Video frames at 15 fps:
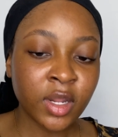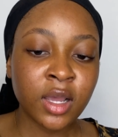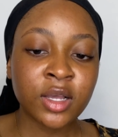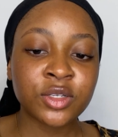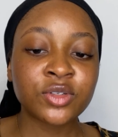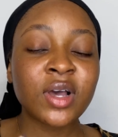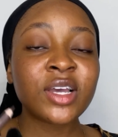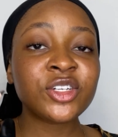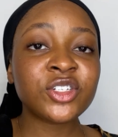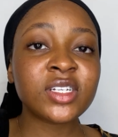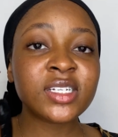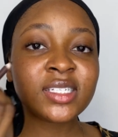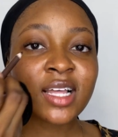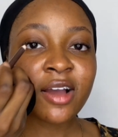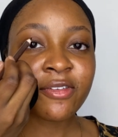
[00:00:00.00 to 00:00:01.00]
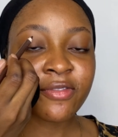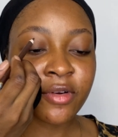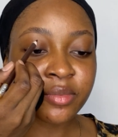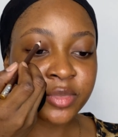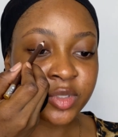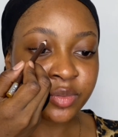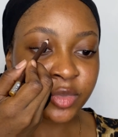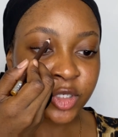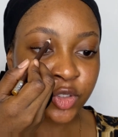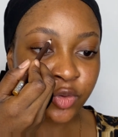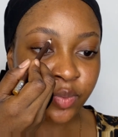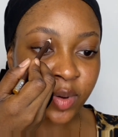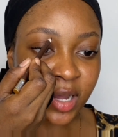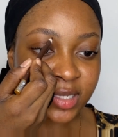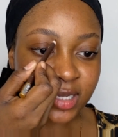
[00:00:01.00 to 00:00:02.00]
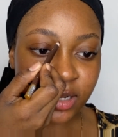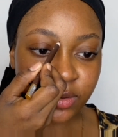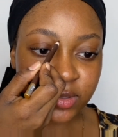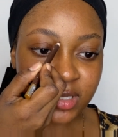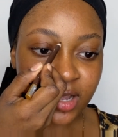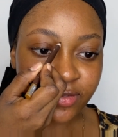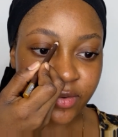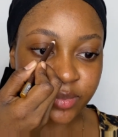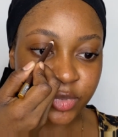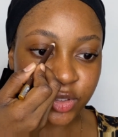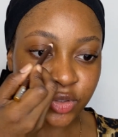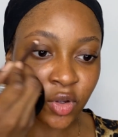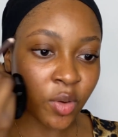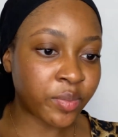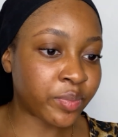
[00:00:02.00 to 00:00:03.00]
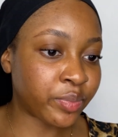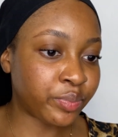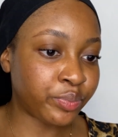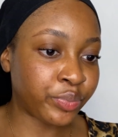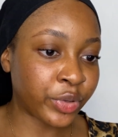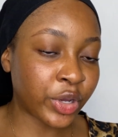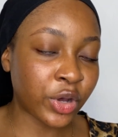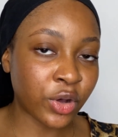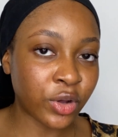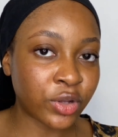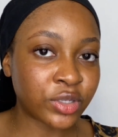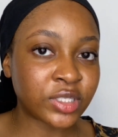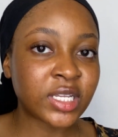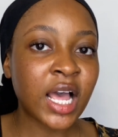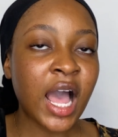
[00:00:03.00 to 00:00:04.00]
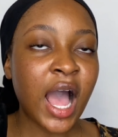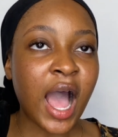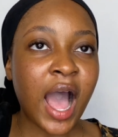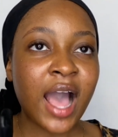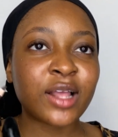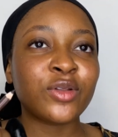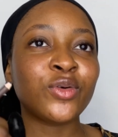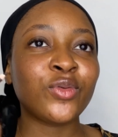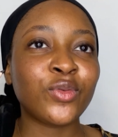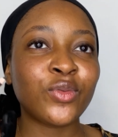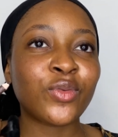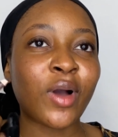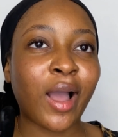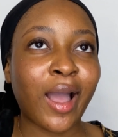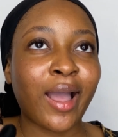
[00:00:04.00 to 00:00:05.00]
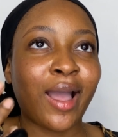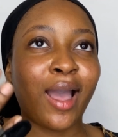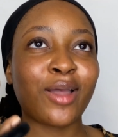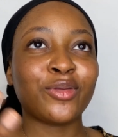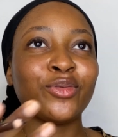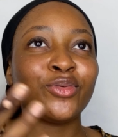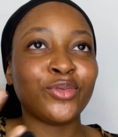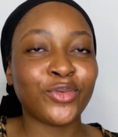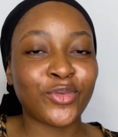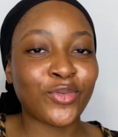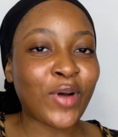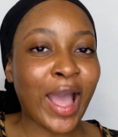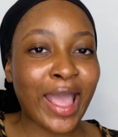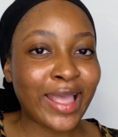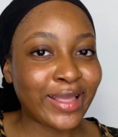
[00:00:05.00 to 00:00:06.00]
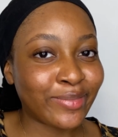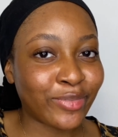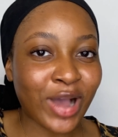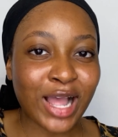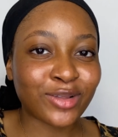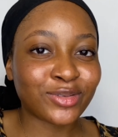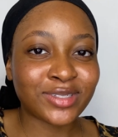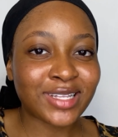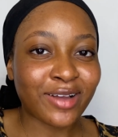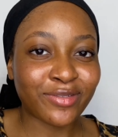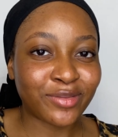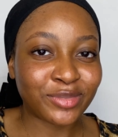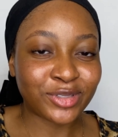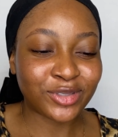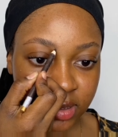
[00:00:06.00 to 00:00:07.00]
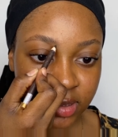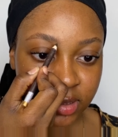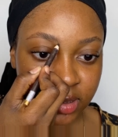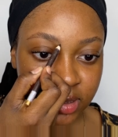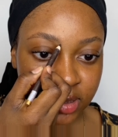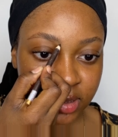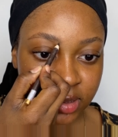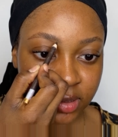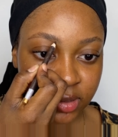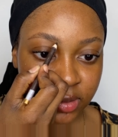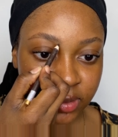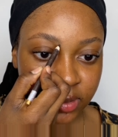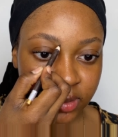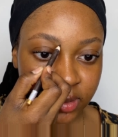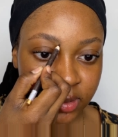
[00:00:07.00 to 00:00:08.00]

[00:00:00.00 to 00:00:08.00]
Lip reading: So I usually start from the middle part. I don't start from the top because I don't know why, but I don't start from the top.